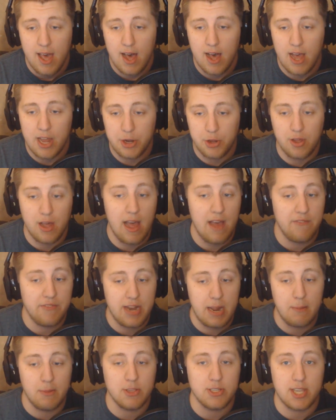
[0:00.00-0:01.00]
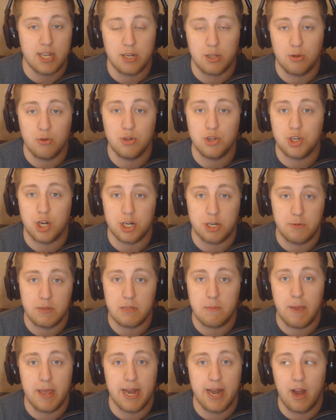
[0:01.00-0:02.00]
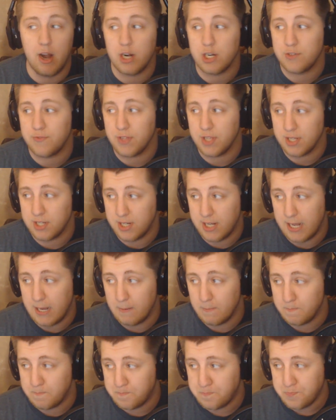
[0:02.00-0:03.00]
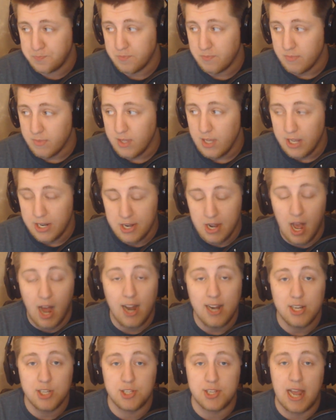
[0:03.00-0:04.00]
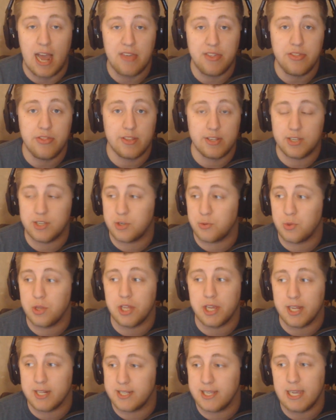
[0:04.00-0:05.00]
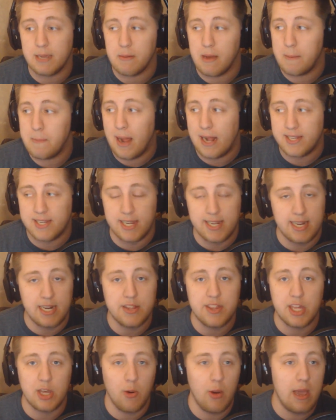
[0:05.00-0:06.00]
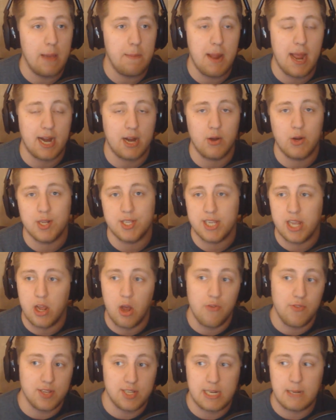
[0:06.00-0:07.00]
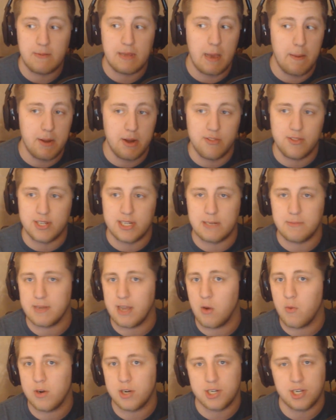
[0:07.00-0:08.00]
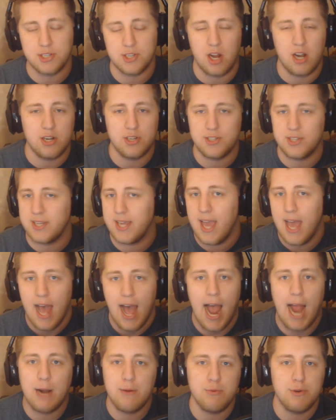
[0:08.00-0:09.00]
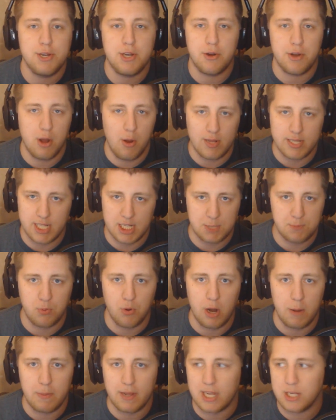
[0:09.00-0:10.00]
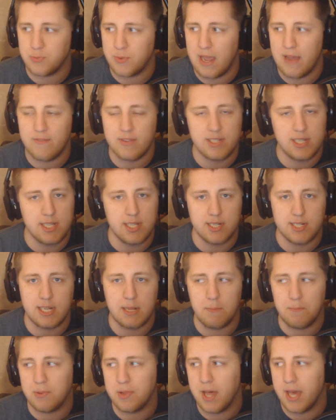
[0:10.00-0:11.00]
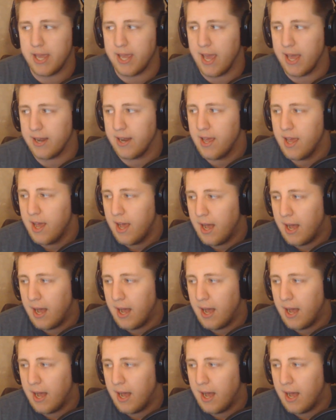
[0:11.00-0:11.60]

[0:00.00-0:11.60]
And you'll have Nameless and Goonjar to be the main ARs for this team. Now, honestly, I think this is a really good team. I'm not taking anything away. I'm not going to say, oh, this team got better, this team got worse, because honestly, I really don't know at this point, because we haven't seen this team play yet.